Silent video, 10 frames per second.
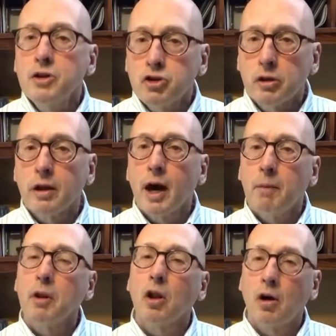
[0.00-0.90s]
should
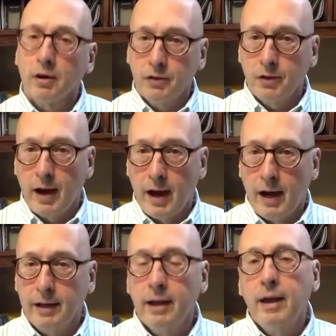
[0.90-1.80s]
come
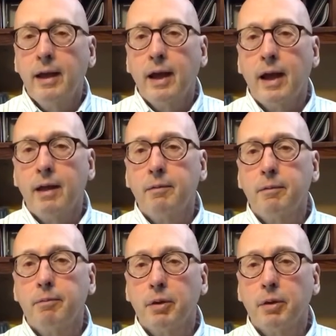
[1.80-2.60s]
alongside and